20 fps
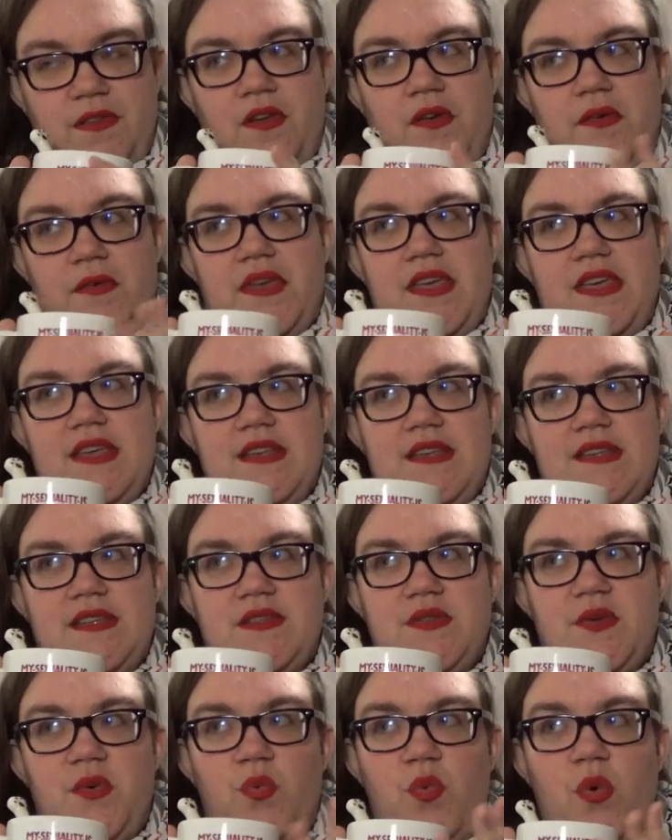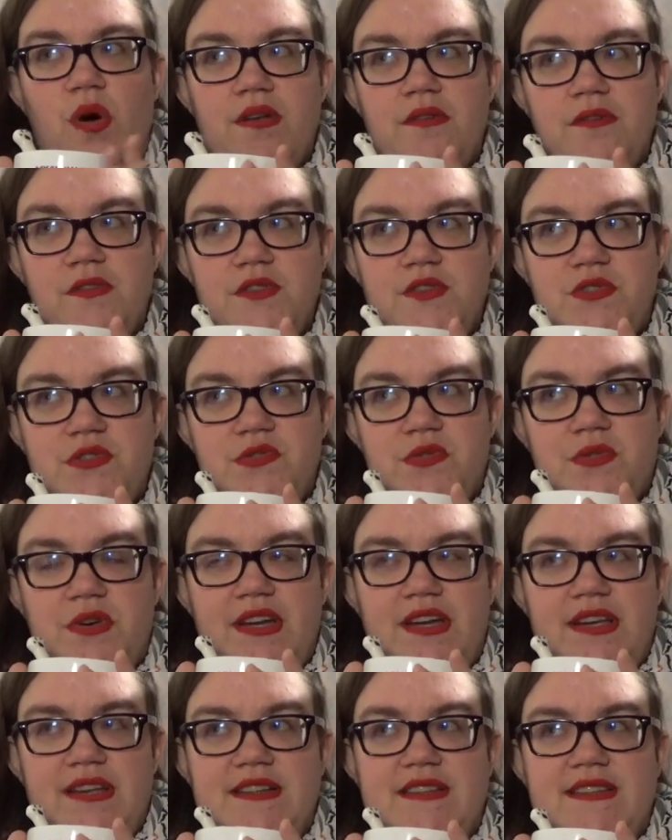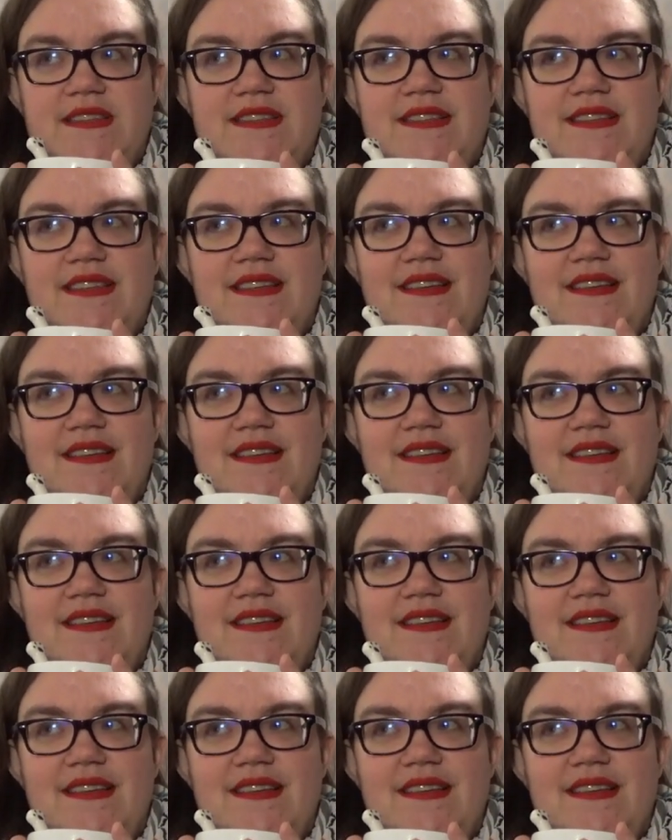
though is one of the stories